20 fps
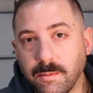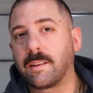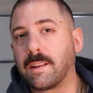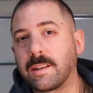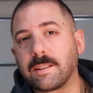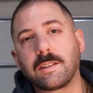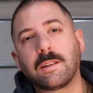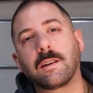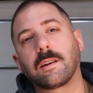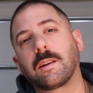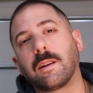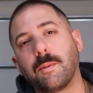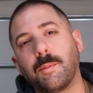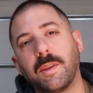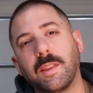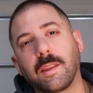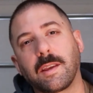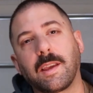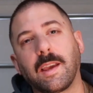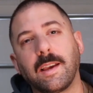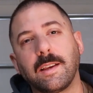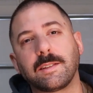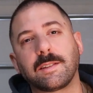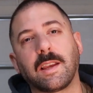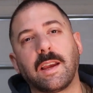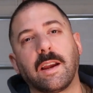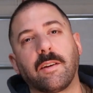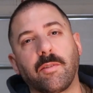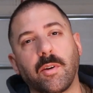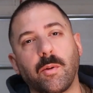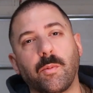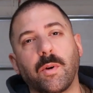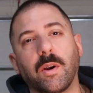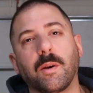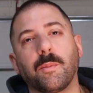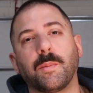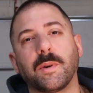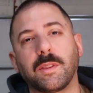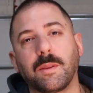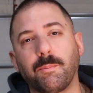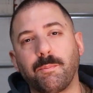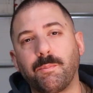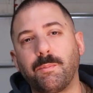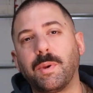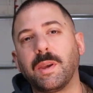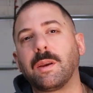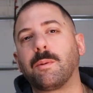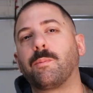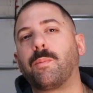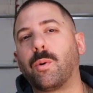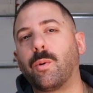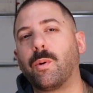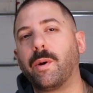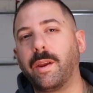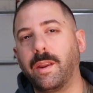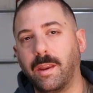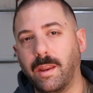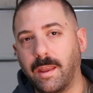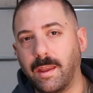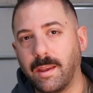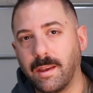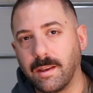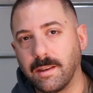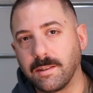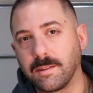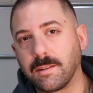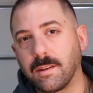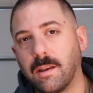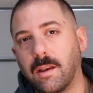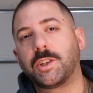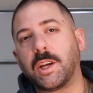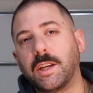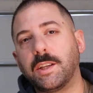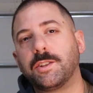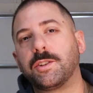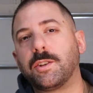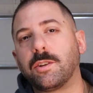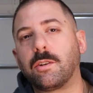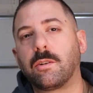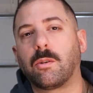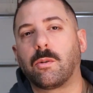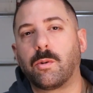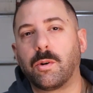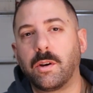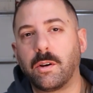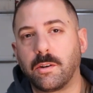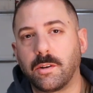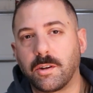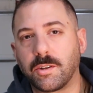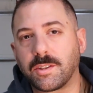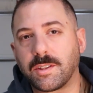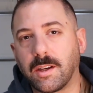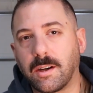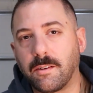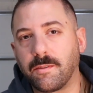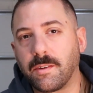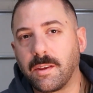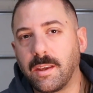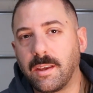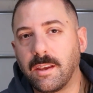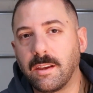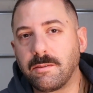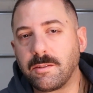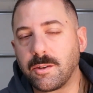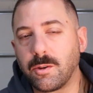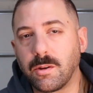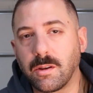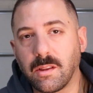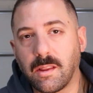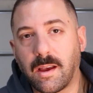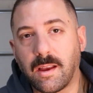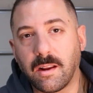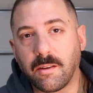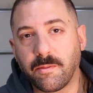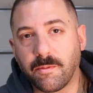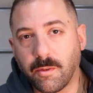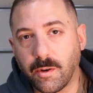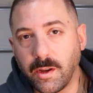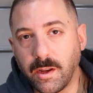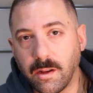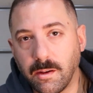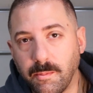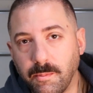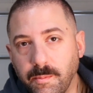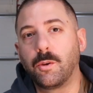Now that's not going to be the case everywhere, but the big point is changing your oil yourself gives you a lot of freedom.